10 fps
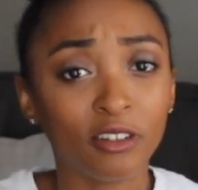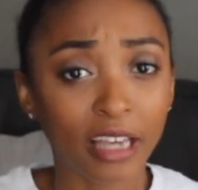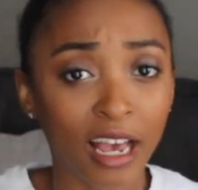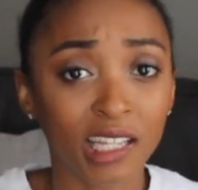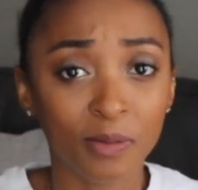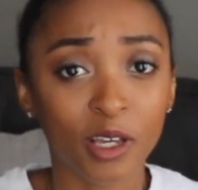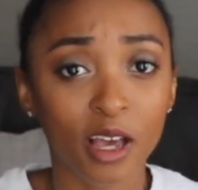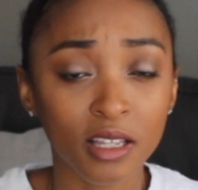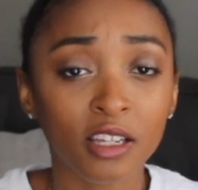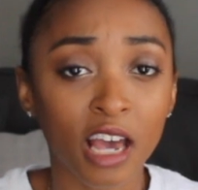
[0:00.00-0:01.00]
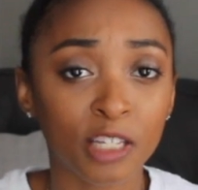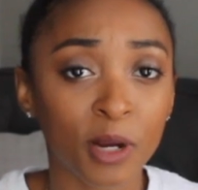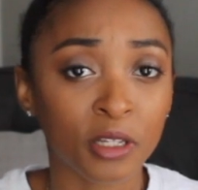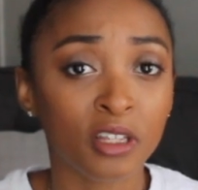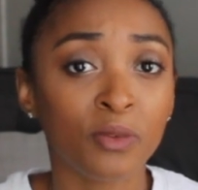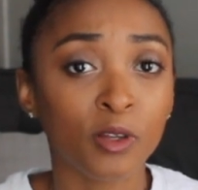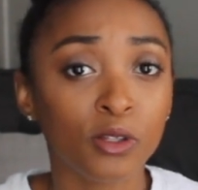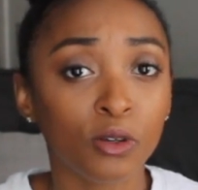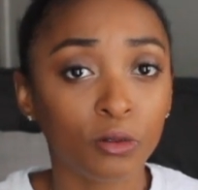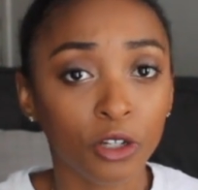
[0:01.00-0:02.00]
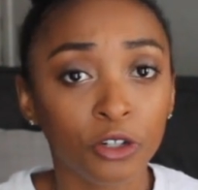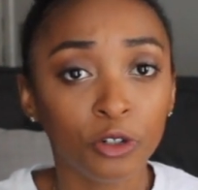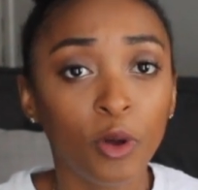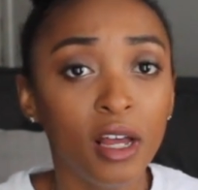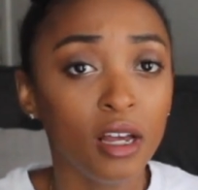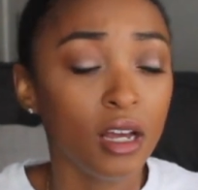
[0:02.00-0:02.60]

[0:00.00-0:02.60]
on gas because the gas prices have been so low.